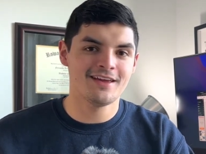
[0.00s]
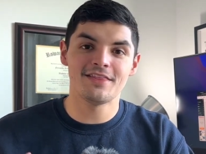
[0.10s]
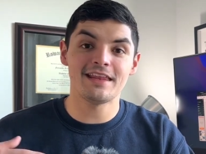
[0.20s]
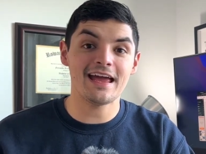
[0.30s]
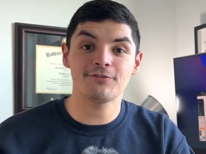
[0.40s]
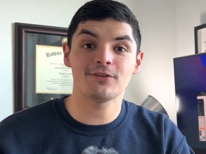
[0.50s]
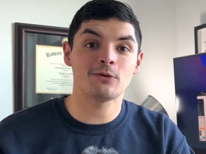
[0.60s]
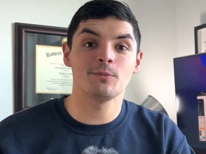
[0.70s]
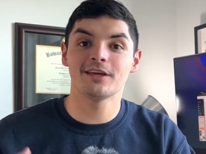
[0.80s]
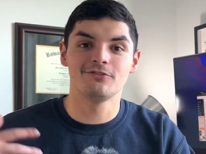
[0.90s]
and then after that,
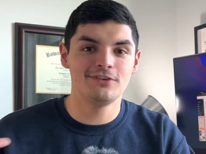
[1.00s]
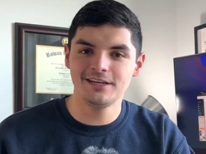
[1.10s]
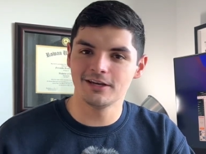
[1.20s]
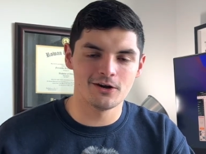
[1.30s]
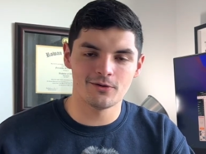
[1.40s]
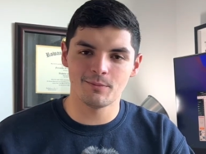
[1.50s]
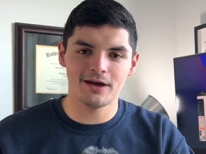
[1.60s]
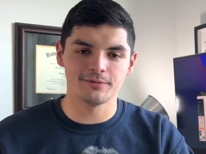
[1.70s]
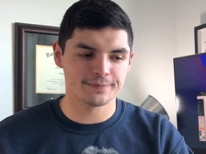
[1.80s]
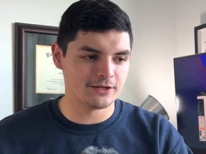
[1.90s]
we'll make a video
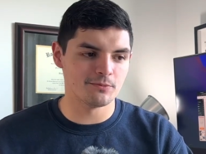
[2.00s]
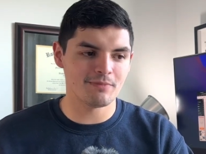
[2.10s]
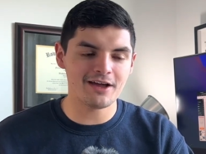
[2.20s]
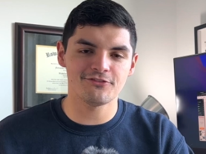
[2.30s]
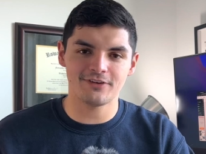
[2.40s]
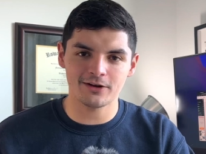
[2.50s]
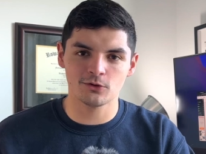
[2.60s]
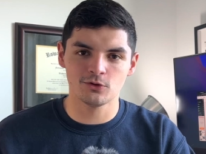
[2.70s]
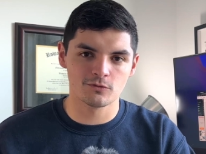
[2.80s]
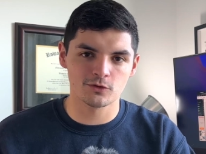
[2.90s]
about, you know, my final
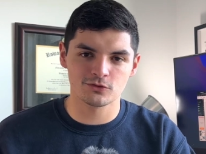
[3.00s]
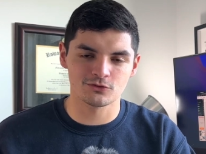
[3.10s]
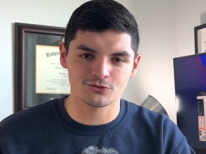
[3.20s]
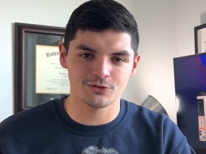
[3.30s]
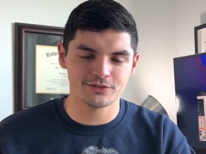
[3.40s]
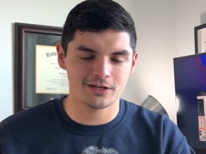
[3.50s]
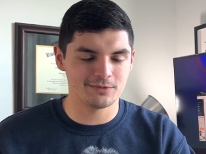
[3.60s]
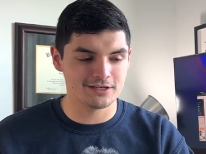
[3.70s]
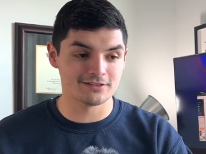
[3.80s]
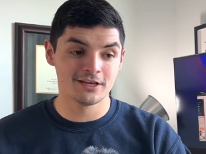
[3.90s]
universal control setup
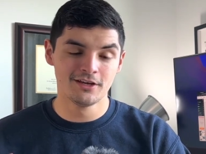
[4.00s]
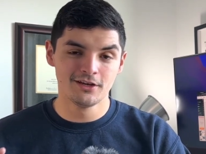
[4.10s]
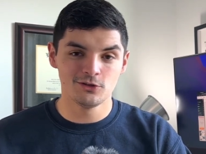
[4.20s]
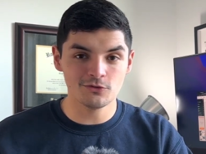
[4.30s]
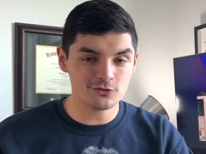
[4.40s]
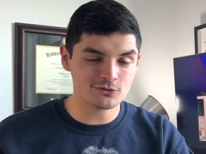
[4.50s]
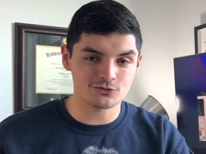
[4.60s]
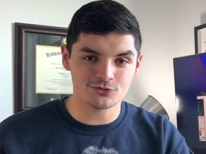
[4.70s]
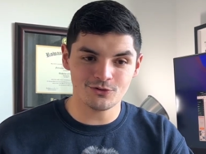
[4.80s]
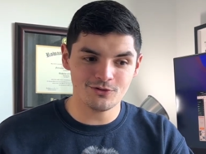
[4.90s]
because universal
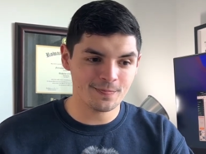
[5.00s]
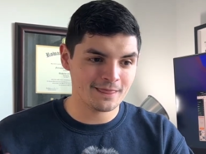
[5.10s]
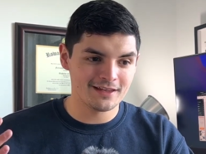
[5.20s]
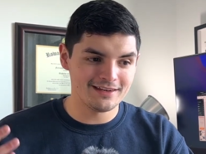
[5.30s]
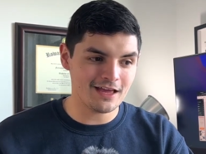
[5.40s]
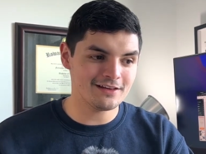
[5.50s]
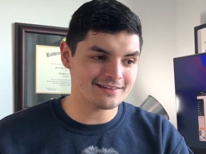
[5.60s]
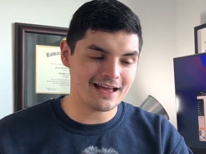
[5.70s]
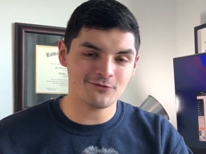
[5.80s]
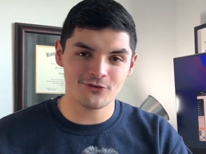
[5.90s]
control, now that it's
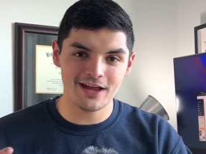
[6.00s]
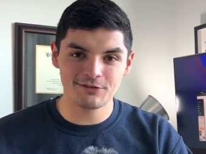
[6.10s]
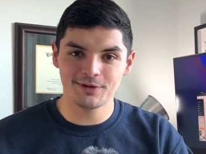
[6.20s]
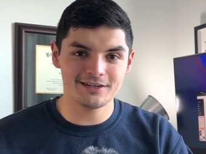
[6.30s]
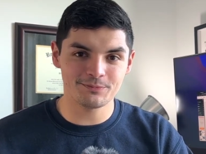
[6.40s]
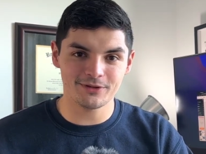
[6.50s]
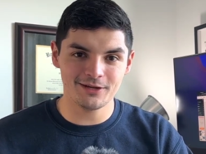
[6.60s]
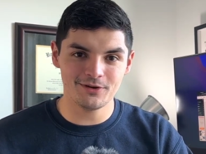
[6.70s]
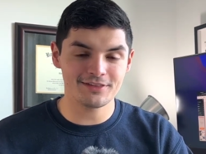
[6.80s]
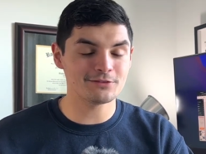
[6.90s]
out for everybody to play
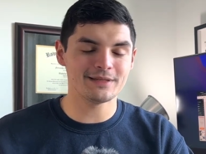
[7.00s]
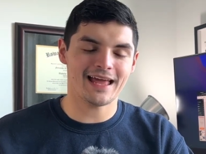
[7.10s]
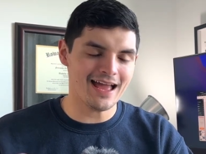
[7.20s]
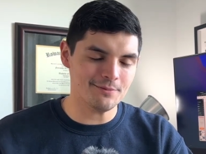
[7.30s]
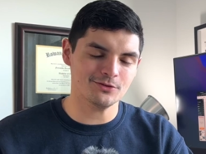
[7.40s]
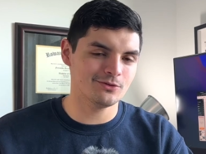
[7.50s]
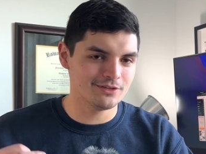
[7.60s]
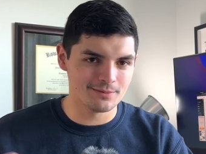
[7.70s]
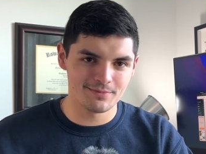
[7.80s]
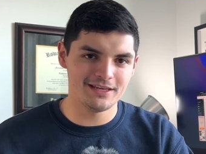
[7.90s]
with, has been absolutely
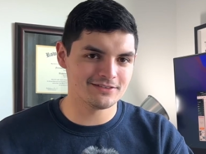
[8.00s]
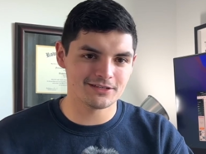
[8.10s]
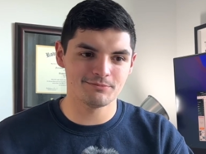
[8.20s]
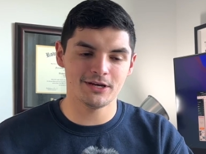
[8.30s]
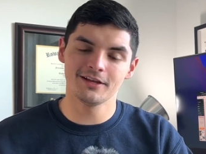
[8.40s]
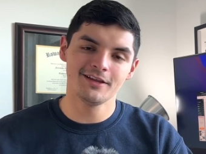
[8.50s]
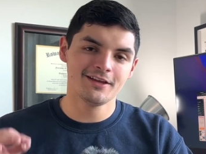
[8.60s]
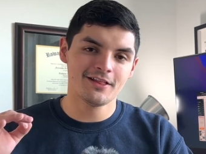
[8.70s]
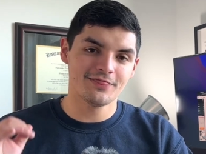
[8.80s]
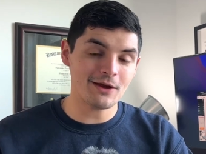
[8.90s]
amazing. But
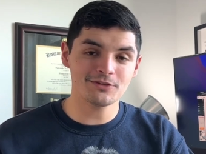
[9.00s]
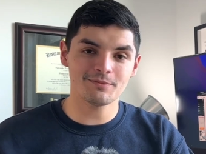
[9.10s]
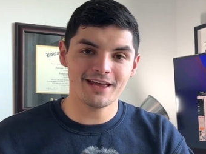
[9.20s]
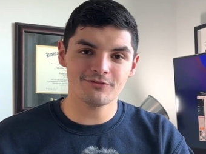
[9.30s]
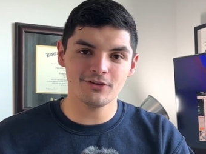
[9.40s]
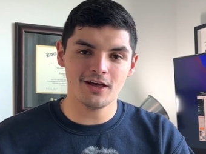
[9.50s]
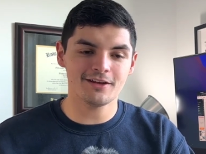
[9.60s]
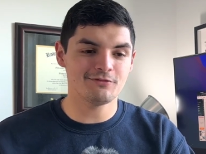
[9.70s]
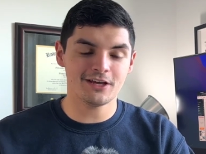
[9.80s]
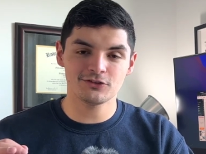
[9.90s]
that was the Flaw.
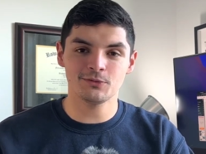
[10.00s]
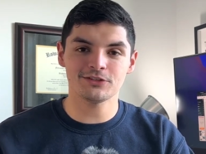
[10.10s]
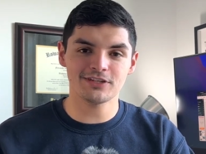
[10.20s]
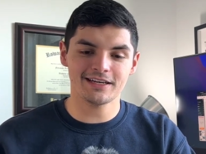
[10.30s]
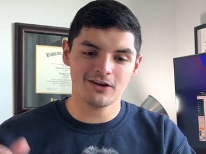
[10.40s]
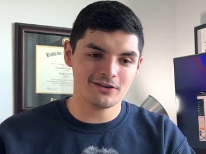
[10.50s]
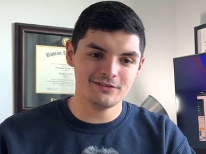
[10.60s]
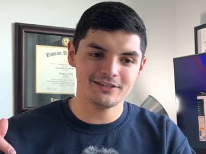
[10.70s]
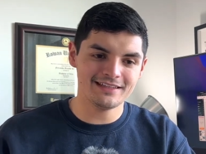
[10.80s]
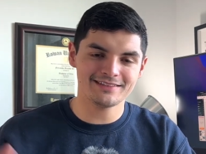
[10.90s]
If you guys do want to check it out, I'll leave
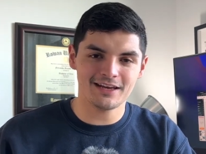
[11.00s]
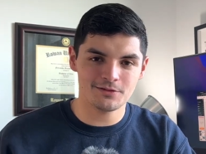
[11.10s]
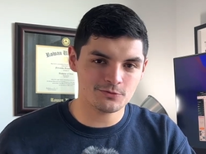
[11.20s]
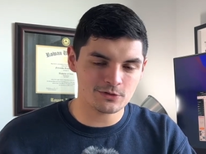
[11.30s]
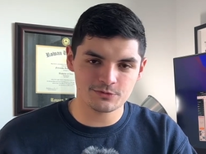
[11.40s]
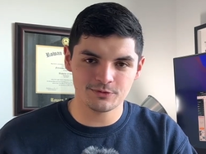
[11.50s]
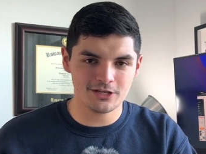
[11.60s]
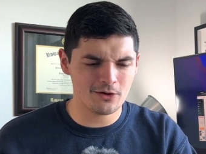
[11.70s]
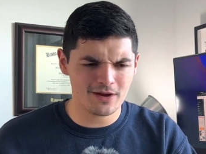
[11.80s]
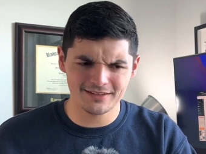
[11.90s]
a link down in the description
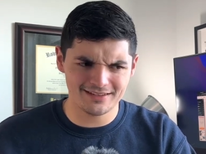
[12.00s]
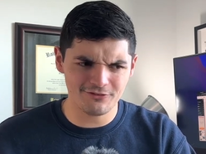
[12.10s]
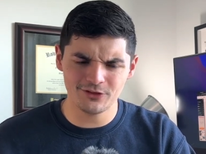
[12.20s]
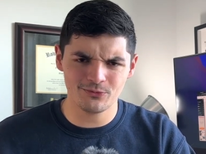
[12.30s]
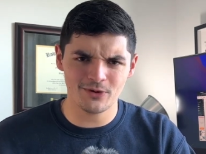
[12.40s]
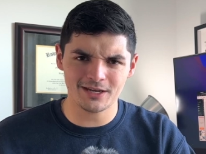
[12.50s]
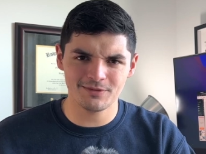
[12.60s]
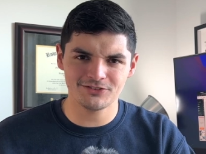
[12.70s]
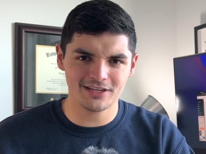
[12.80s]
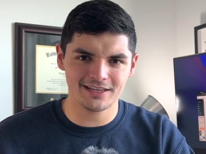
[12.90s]
below. I definitely
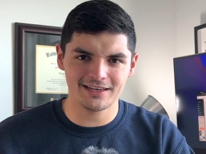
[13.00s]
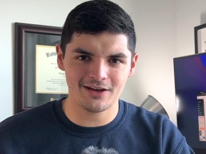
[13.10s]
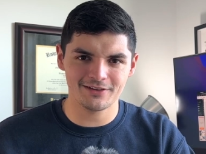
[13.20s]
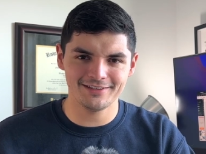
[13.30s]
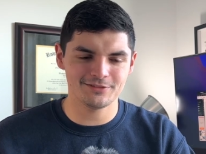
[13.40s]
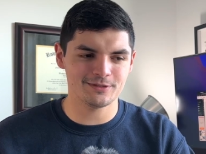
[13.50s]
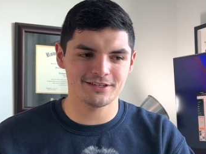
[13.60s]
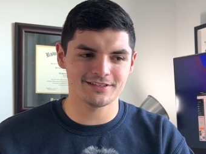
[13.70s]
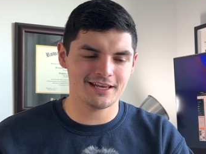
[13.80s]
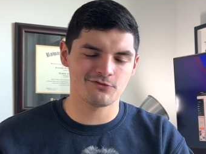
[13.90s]
recommend checking it out at least because
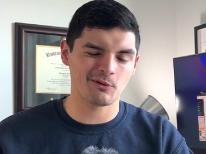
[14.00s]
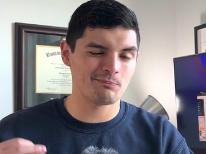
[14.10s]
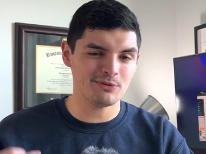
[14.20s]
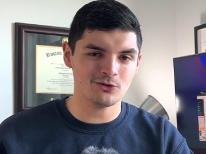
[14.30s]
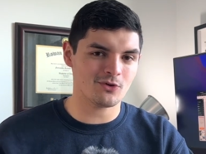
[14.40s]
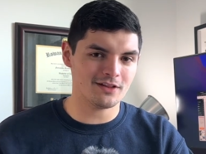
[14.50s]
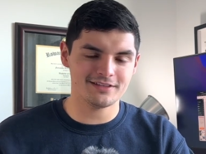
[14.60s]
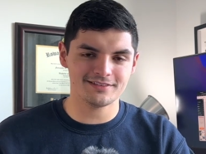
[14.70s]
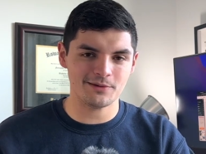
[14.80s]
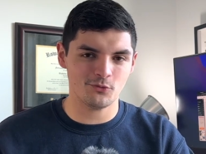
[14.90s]
again, from a build quality
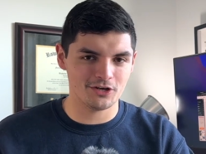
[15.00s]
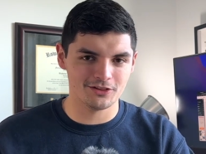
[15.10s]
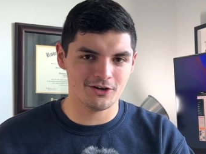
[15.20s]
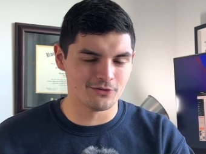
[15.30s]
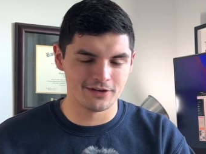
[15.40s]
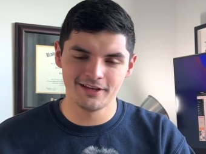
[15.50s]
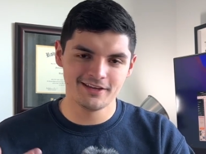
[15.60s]
standpoint alone,